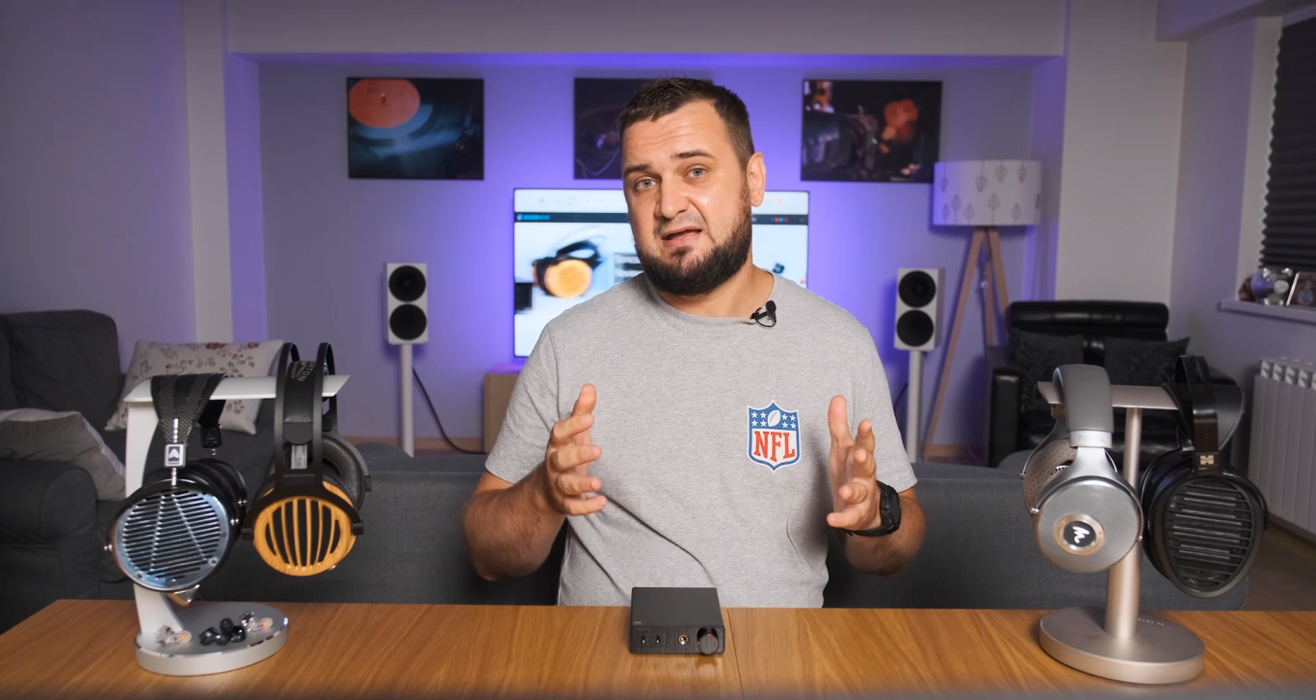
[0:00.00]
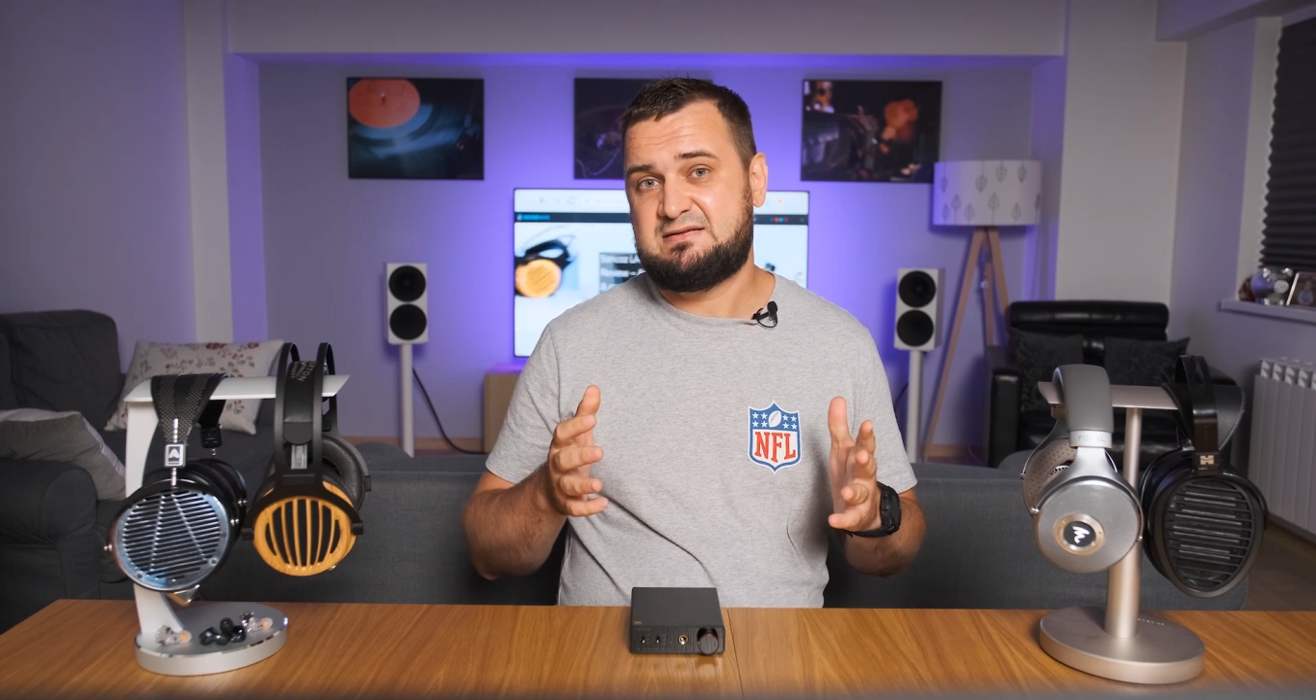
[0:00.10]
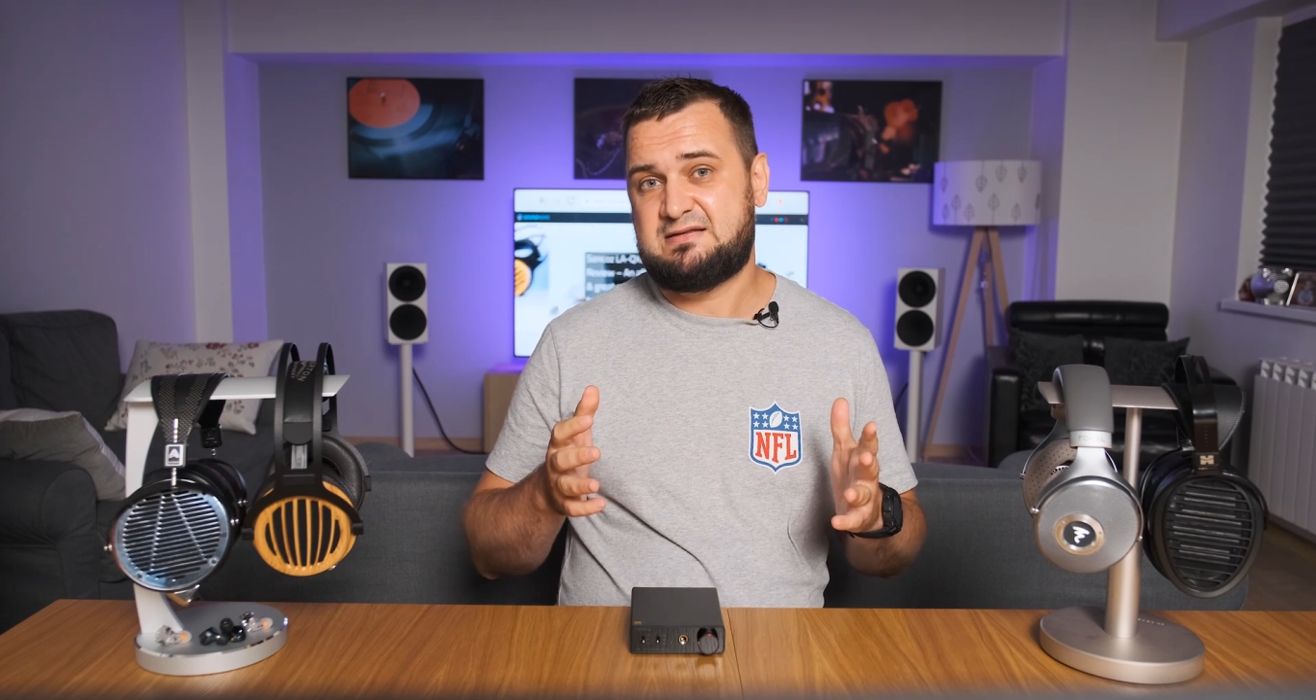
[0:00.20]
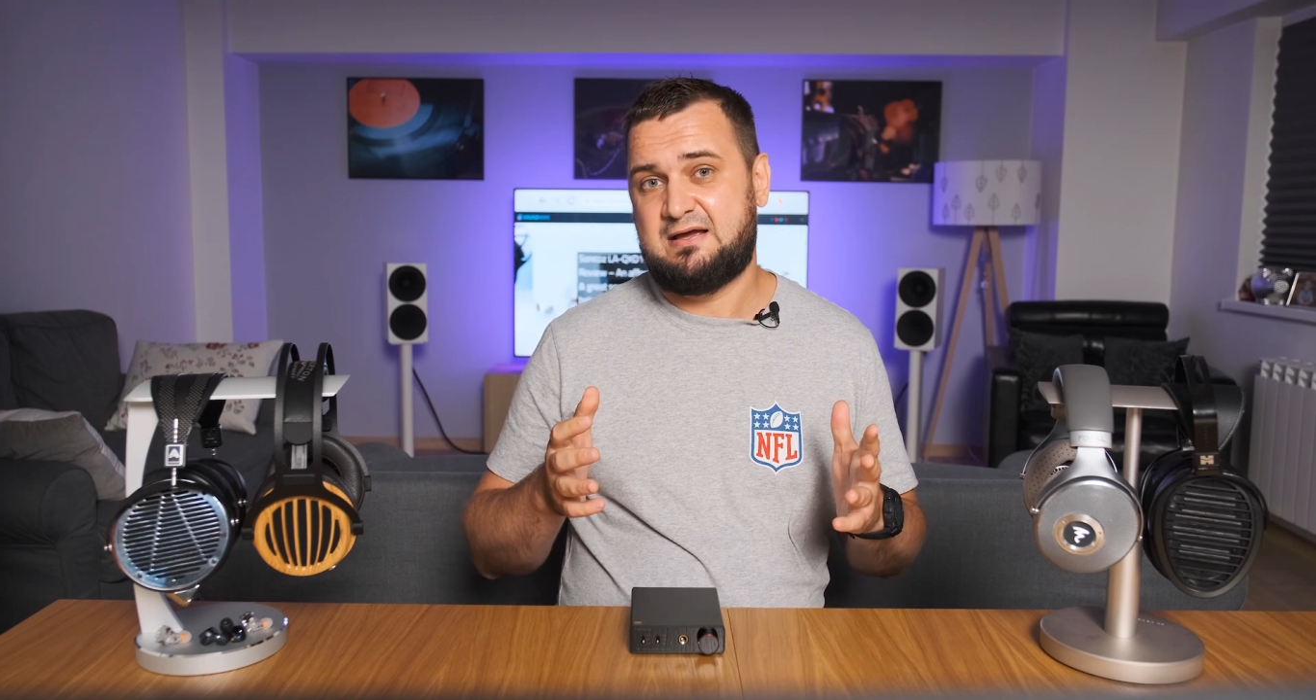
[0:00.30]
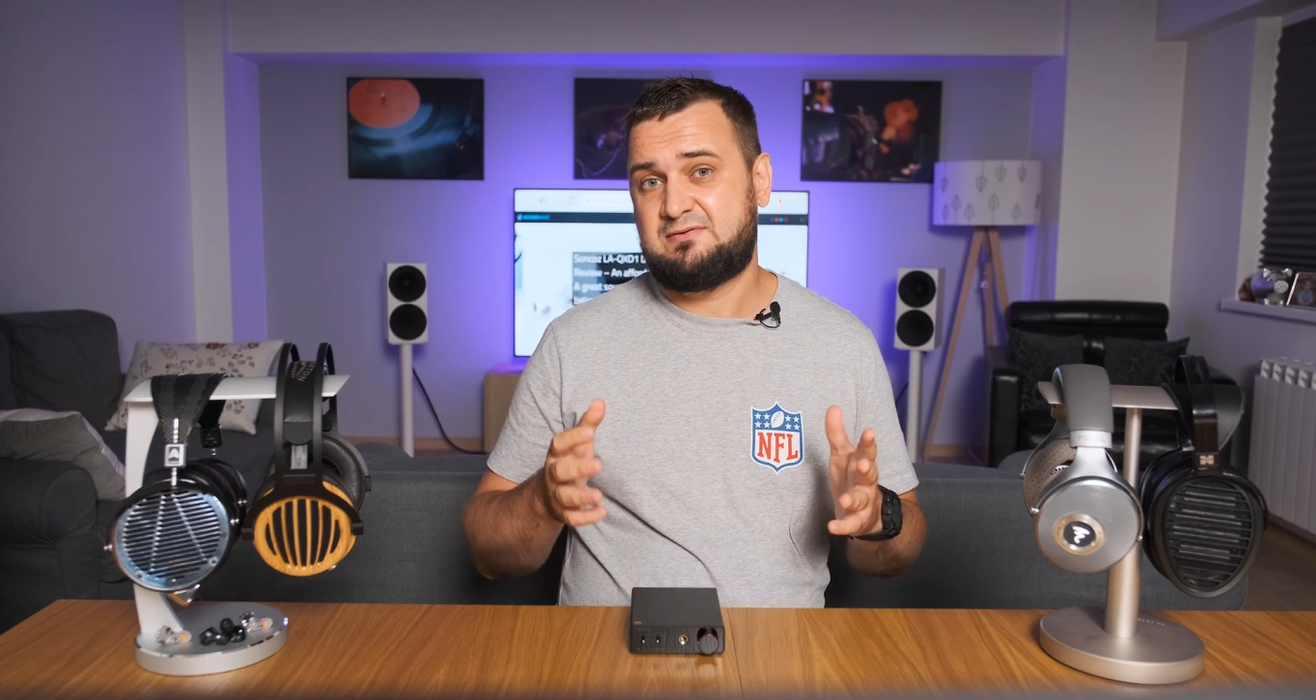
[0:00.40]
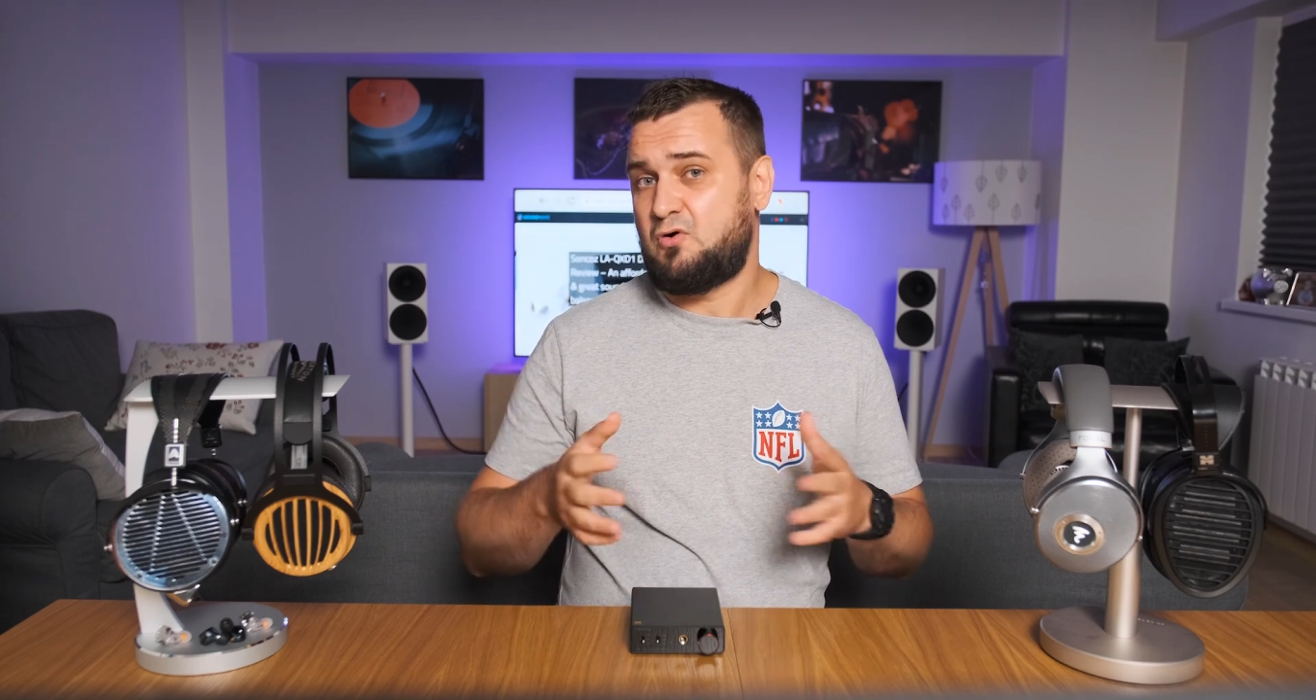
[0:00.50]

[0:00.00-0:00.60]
I said,